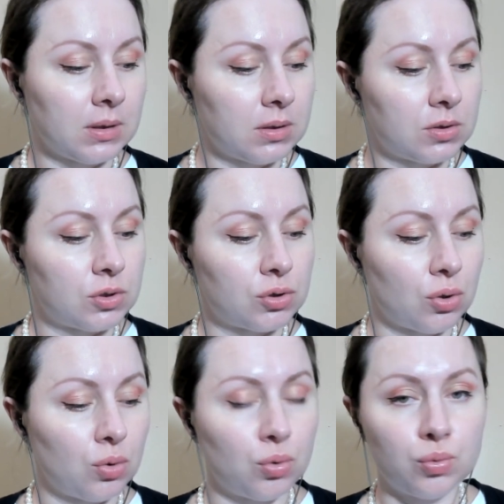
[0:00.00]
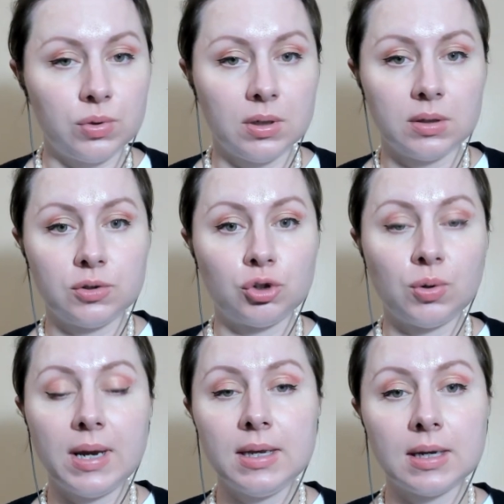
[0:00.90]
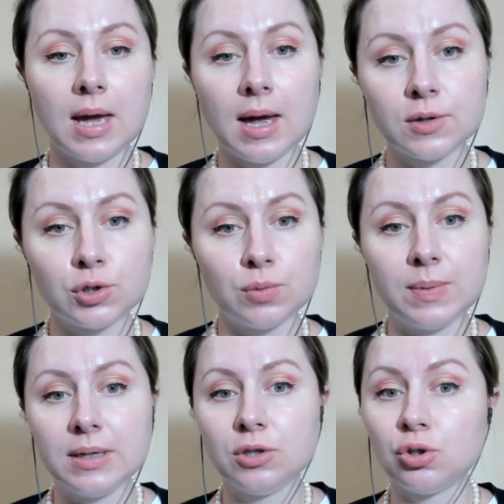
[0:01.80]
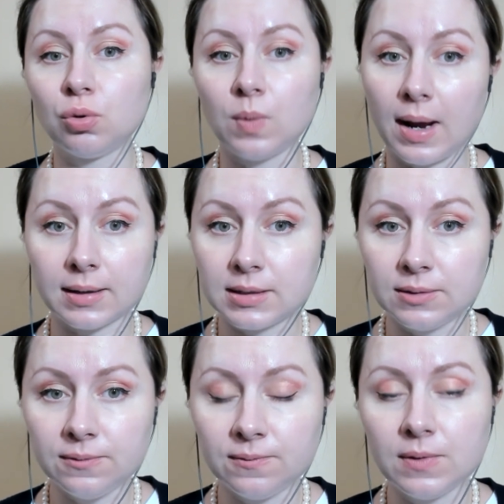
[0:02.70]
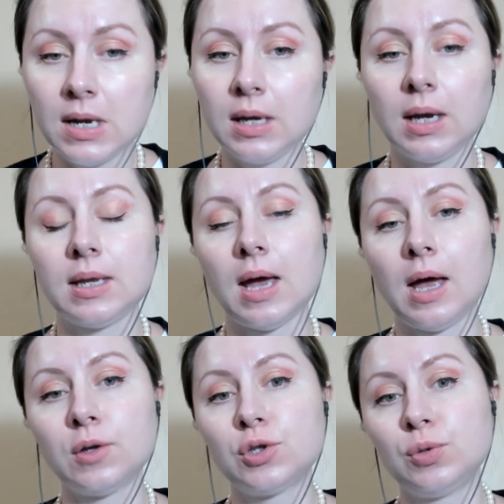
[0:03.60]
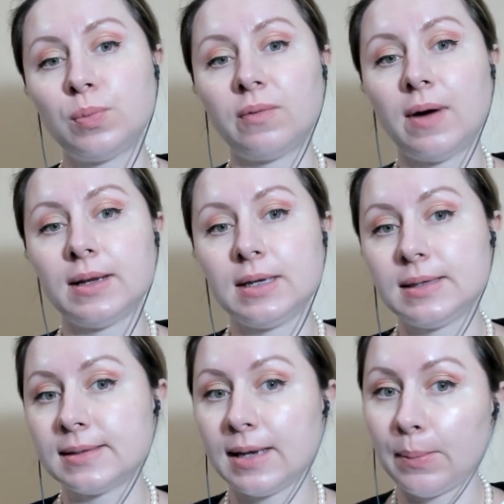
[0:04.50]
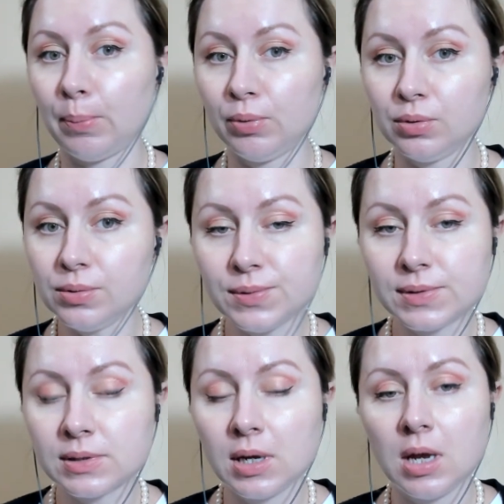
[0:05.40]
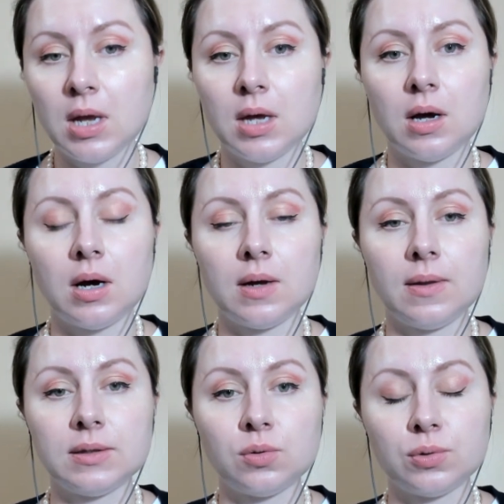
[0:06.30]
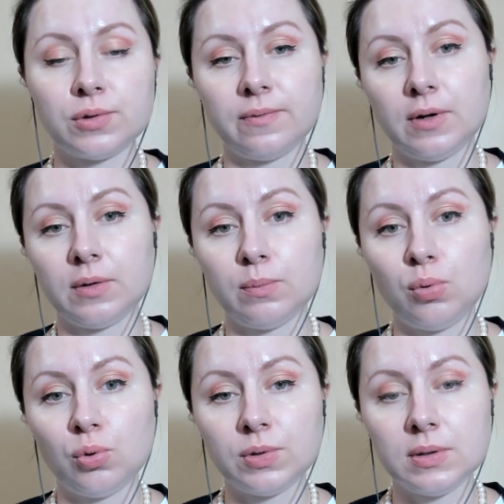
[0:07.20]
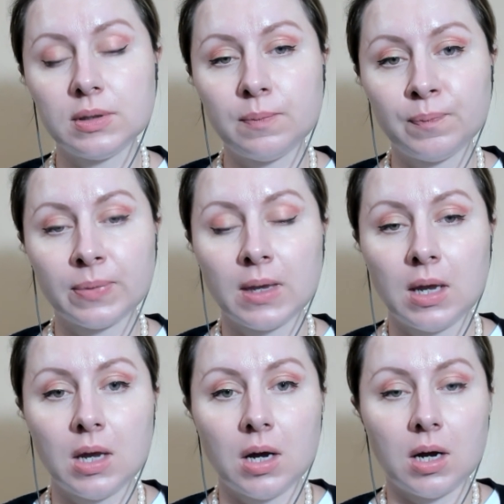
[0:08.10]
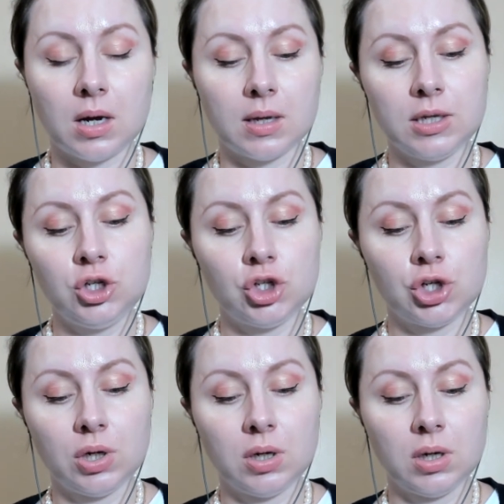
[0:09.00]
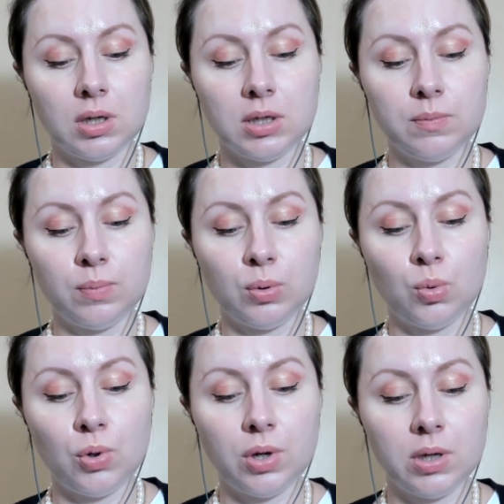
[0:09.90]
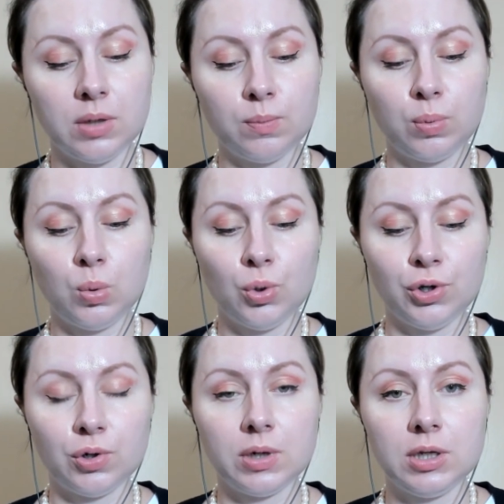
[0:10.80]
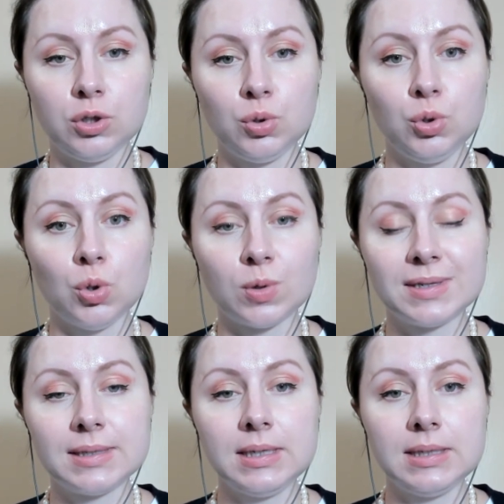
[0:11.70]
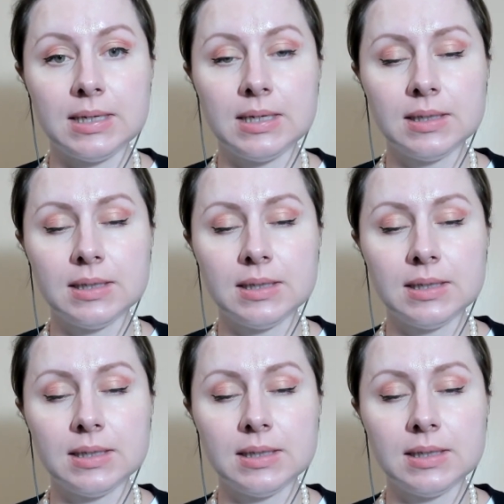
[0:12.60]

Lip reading: So the training has to be interactive. It has to provide examples. That's also very important. Each employer in New York City,